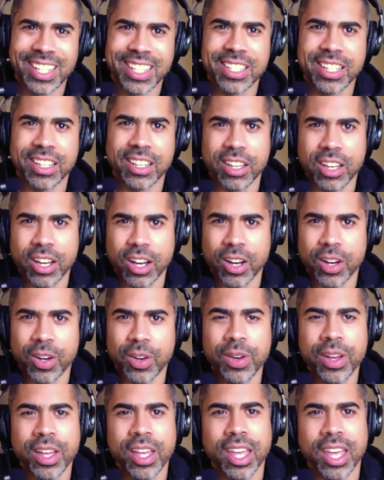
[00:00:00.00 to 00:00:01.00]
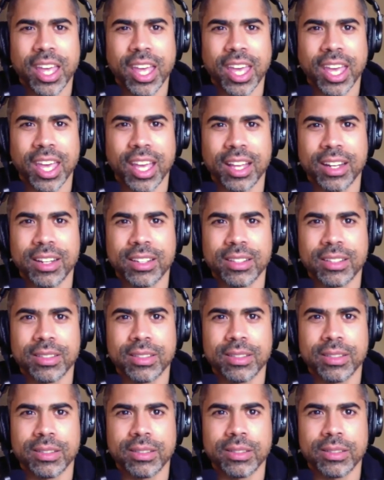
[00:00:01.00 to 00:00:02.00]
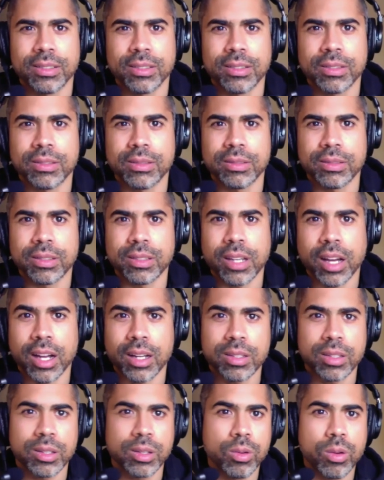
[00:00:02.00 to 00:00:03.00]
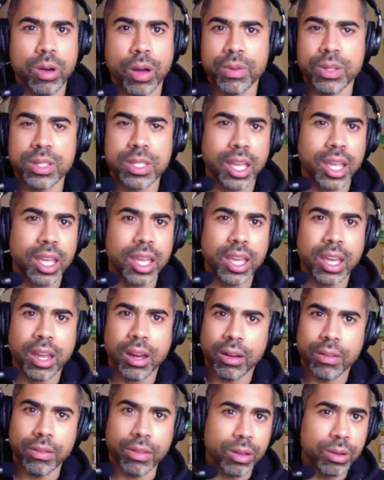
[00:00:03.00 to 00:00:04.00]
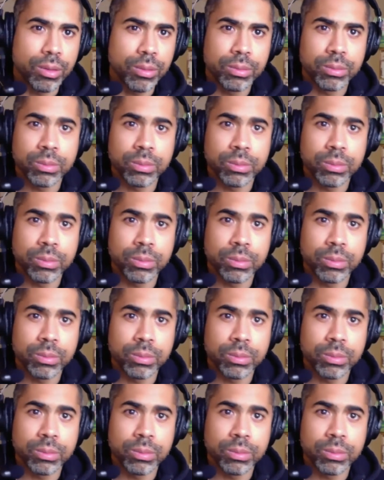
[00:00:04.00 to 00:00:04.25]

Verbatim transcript: to go and talk to whoever's taking care of you.